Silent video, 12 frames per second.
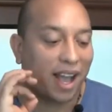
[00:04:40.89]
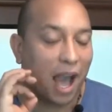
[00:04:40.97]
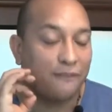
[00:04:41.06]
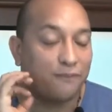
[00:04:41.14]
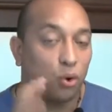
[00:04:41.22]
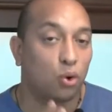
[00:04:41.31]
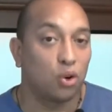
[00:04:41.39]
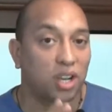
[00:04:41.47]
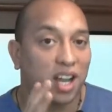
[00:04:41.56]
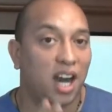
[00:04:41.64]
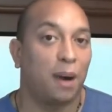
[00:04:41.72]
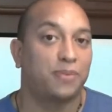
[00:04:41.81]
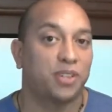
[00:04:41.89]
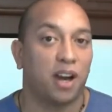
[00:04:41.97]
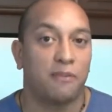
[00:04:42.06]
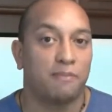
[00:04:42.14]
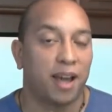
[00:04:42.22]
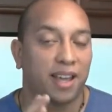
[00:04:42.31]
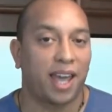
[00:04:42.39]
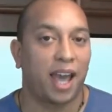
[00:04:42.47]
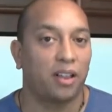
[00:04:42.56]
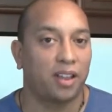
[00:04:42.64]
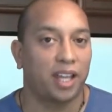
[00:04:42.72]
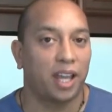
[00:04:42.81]
I got 4 cups of my
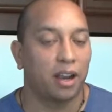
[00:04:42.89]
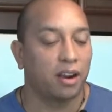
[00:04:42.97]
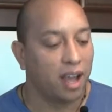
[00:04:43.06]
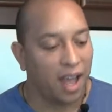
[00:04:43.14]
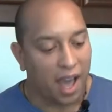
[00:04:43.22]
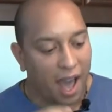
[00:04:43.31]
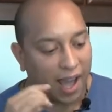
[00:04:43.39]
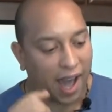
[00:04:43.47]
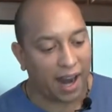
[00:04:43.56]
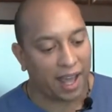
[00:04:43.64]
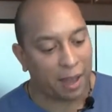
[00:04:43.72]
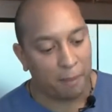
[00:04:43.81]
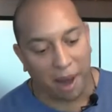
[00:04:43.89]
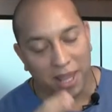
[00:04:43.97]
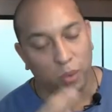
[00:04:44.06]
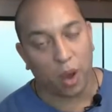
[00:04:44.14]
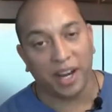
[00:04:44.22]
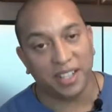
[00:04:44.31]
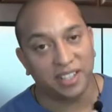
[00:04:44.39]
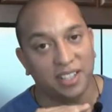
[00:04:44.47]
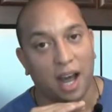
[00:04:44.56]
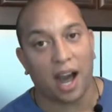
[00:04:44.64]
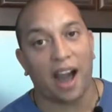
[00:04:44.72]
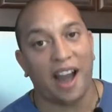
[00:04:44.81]
kale in here. I got it. And by the way, this
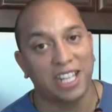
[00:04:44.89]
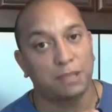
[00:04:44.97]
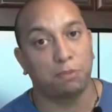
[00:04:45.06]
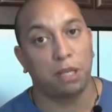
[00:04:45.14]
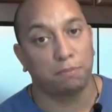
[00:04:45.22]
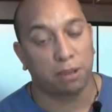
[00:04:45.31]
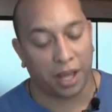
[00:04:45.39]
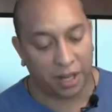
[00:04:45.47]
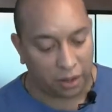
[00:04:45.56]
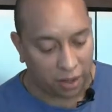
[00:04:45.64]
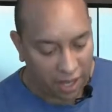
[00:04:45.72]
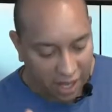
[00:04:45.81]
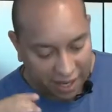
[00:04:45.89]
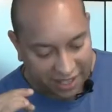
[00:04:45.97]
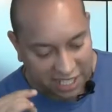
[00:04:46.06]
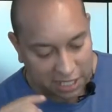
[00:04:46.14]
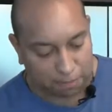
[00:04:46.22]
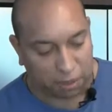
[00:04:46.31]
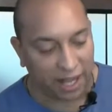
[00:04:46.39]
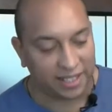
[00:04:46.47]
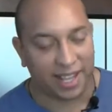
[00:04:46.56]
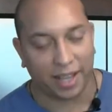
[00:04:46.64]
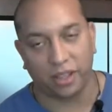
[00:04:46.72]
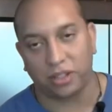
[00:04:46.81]
is a high-speed blender. This is
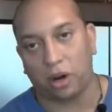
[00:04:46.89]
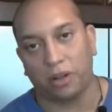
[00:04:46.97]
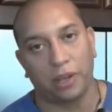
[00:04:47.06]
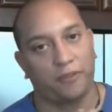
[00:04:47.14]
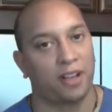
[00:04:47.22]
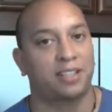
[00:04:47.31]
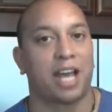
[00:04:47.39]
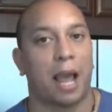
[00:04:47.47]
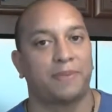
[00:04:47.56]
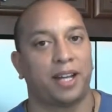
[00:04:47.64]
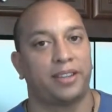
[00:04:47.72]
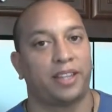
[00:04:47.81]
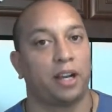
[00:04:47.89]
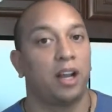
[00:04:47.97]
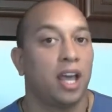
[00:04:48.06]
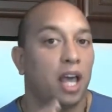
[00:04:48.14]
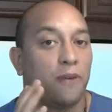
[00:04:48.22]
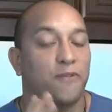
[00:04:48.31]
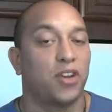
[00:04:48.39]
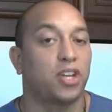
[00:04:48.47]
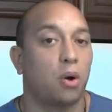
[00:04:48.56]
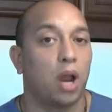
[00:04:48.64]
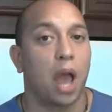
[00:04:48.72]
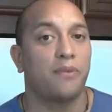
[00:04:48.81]
Blendtec. There's all different types out there. If you
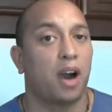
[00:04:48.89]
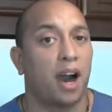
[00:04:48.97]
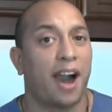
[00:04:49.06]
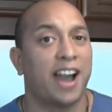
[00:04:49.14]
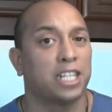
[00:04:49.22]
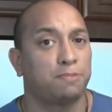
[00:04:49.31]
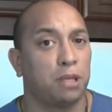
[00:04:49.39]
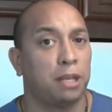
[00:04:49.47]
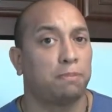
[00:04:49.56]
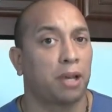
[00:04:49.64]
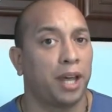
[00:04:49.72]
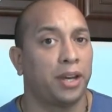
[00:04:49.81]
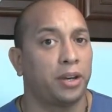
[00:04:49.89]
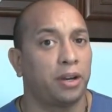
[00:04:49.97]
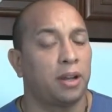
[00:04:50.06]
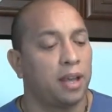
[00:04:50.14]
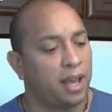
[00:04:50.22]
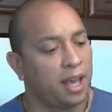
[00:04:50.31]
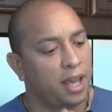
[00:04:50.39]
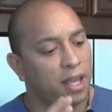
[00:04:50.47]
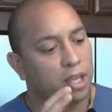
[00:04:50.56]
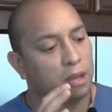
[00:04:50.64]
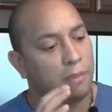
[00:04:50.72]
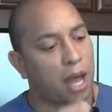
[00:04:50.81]
don't have a high-speed blender,
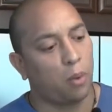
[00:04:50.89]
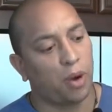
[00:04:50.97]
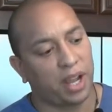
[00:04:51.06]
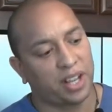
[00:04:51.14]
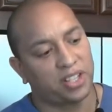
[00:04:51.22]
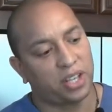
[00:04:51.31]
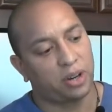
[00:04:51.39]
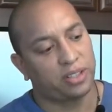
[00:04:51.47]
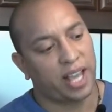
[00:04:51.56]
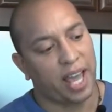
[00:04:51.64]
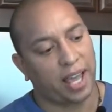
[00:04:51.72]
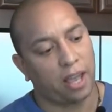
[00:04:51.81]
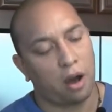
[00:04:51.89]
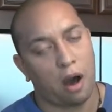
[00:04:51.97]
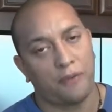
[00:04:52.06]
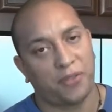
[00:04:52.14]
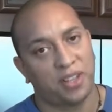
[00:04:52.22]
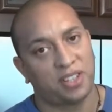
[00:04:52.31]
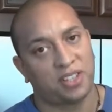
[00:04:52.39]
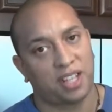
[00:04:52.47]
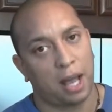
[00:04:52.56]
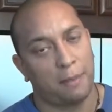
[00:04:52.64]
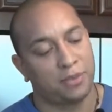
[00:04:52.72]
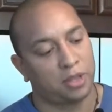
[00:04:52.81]
you might want to consider taking off these
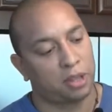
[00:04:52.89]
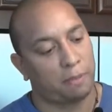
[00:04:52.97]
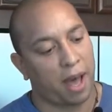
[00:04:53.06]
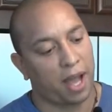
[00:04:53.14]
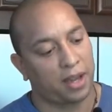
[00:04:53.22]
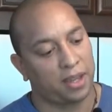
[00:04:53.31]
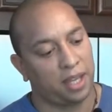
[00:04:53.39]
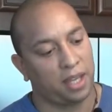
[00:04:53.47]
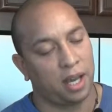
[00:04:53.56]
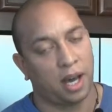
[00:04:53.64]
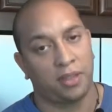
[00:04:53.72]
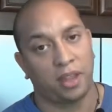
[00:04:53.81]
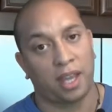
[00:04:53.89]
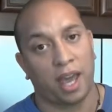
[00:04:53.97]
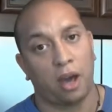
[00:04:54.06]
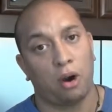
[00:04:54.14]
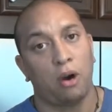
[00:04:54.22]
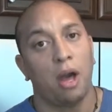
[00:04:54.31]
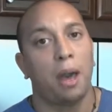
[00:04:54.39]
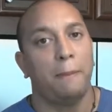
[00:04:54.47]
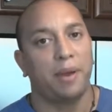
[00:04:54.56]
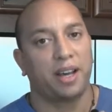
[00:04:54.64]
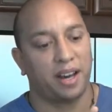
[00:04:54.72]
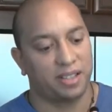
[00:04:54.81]
stems or the back of the kale,
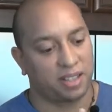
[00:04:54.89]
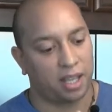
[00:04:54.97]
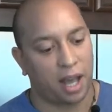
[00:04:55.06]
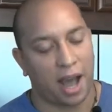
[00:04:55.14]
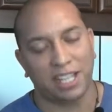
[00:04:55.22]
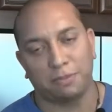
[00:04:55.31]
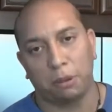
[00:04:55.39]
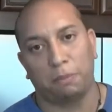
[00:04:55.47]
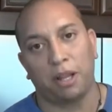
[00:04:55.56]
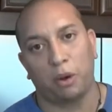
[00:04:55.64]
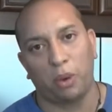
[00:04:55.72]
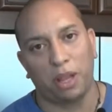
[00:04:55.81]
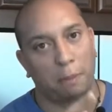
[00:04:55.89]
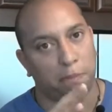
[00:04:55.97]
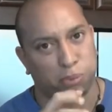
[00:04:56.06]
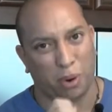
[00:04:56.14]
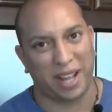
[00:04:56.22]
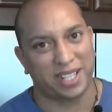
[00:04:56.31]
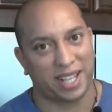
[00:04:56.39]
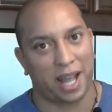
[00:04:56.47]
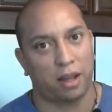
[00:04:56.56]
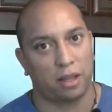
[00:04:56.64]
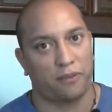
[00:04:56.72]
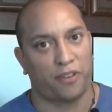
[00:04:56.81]
because the high-speed blender really breaks
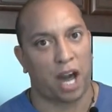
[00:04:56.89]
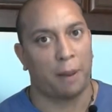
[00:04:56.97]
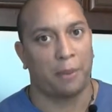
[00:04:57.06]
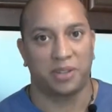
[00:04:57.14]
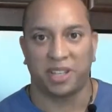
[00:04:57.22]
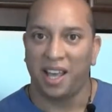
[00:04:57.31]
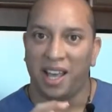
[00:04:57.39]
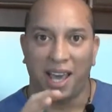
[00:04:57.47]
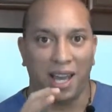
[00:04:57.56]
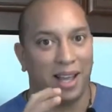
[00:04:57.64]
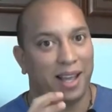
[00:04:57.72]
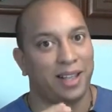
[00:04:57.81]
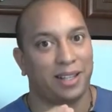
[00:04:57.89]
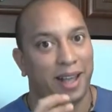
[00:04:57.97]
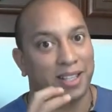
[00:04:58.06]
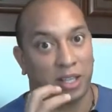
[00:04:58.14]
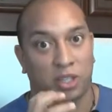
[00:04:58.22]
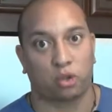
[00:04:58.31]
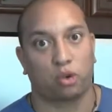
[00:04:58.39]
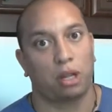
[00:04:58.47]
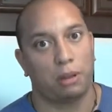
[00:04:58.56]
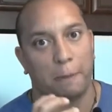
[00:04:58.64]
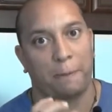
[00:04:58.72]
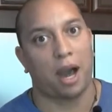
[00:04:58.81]
down the fibers, and it is
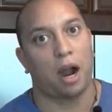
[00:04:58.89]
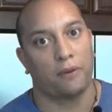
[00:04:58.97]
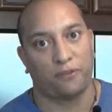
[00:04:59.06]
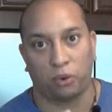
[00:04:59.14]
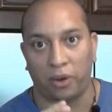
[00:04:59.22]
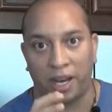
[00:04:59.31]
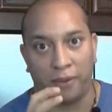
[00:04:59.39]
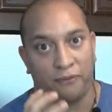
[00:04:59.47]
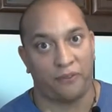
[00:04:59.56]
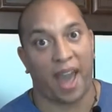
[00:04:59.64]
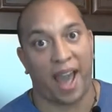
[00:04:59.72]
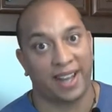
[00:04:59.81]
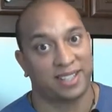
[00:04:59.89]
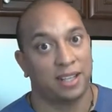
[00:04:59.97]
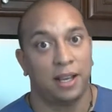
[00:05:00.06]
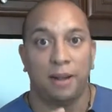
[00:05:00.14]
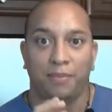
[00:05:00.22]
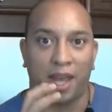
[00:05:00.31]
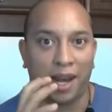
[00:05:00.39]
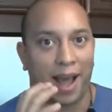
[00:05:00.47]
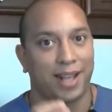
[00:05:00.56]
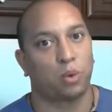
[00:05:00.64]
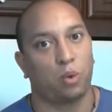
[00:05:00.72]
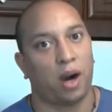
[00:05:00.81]
extremely powerful and fast, and
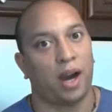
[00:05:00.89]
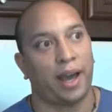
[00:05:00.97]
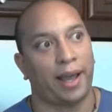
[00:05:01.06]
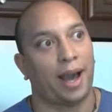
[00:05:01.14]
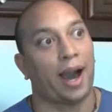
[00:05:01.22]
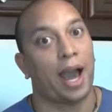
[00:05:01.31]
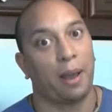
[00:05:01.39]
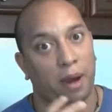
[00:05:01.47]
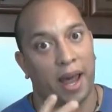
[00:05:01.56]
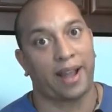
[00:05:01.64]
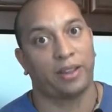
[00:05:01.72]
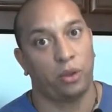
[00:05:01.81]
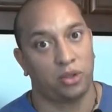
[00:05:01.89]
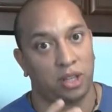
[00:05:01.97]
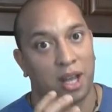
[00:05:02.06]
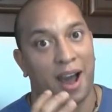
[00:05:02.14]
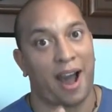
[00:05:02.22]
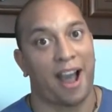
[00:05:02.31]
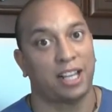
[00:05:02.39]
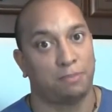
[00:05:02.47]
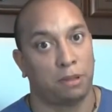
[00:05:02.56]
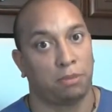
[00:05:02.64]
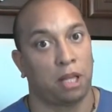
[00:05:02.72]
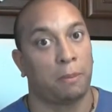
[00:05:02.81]
that's why I like using the
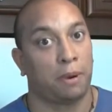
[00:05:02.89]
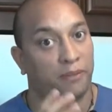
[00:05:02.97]
high-speed blender.